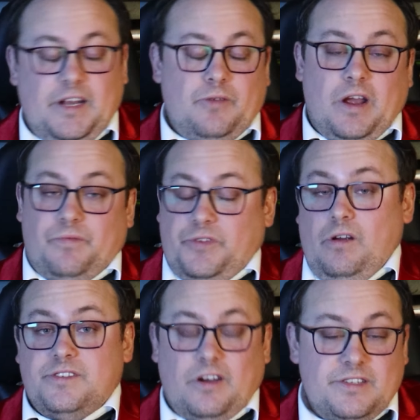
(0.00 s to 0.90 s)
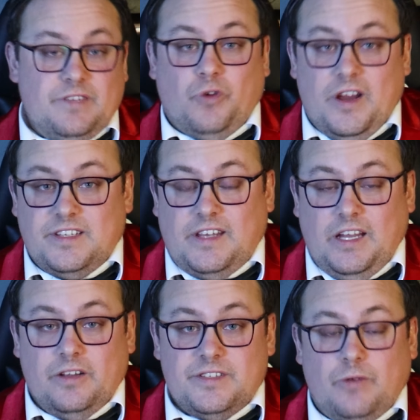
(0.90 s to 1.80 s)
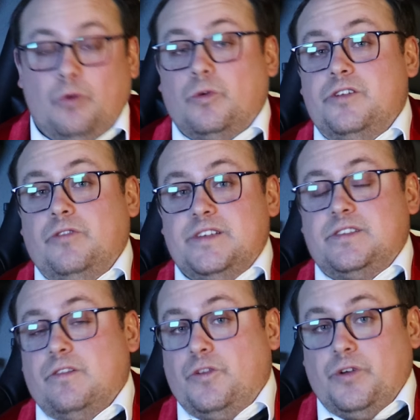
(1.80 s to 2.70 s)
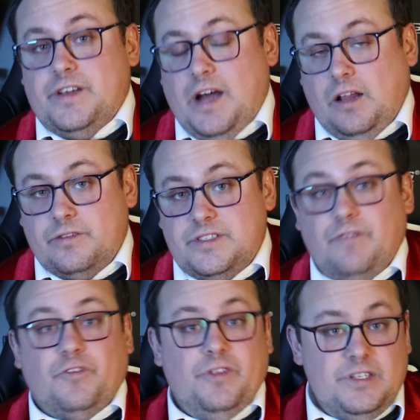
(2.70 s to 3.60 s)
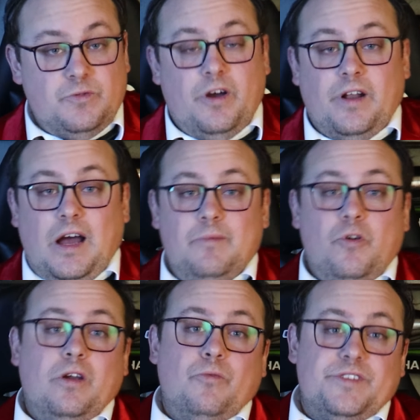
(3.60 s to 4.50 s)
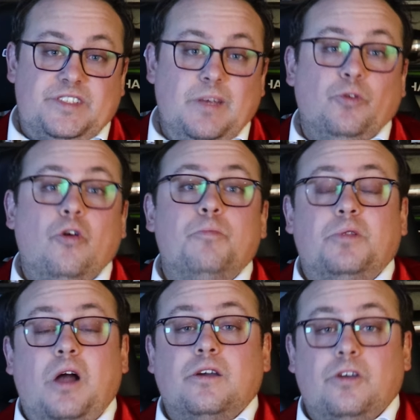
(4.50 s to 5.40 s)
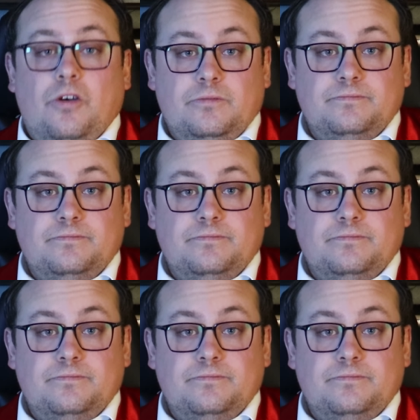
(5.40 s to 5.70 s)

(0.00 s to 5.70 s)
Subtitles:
Anyway, there are tons of great tequilas that will run you less than $30, and for this one, I'm going with Cimarron Blanco.